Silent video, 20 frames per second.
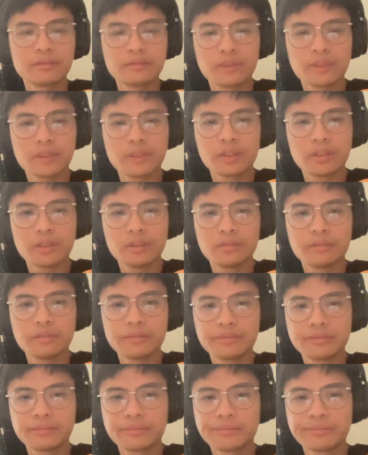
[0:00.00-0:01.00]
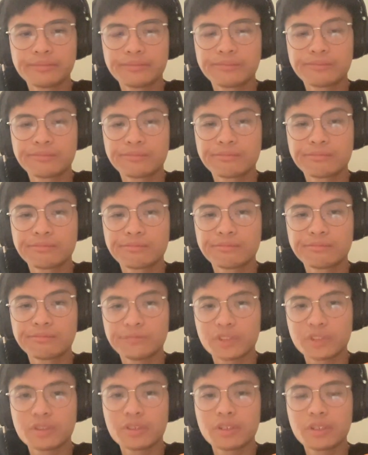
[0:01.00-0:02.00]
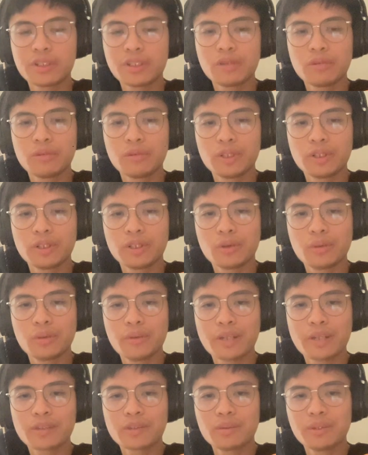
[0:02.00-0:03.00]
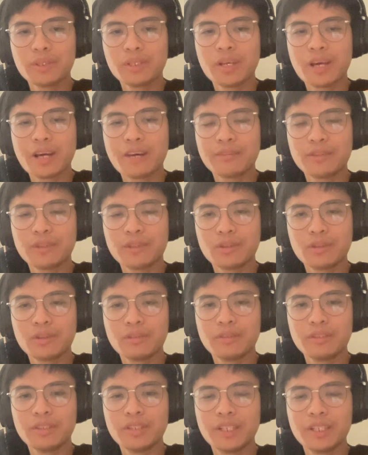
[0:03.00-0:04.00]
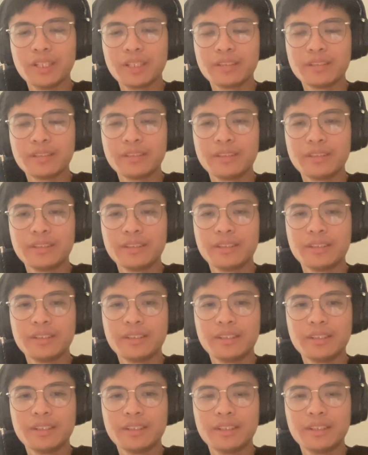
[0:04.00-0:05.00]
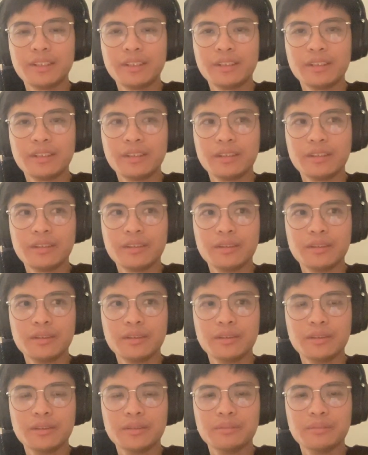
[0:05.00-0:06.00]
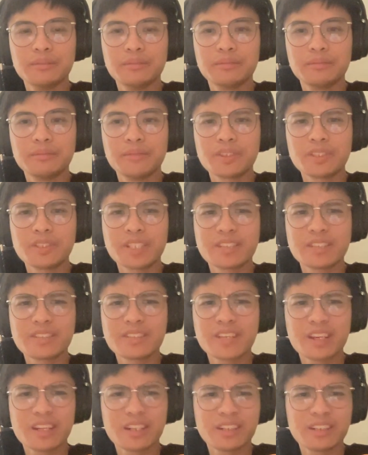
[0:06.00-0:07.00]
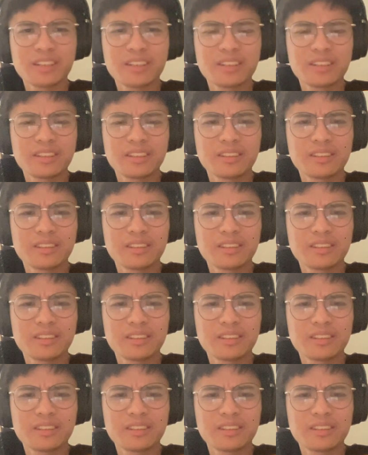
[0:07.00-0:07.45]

Wanna go. Because I really want to go back to Manila after COVID, right? Because I got scared.